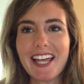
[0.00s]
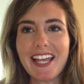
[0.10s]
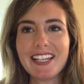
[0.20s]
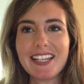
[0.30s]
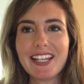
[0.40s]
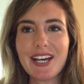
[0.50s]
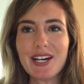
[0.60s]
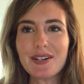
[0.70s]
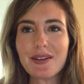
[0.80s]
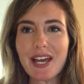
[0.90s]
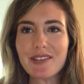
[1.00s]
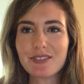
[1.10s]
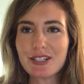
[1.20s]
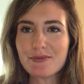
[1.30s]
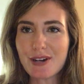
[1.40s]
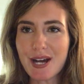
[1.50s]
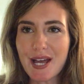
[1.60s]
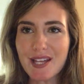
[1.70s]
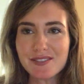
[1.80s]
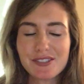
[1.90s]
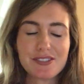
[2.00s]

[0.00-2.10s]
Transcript: Hello everyone.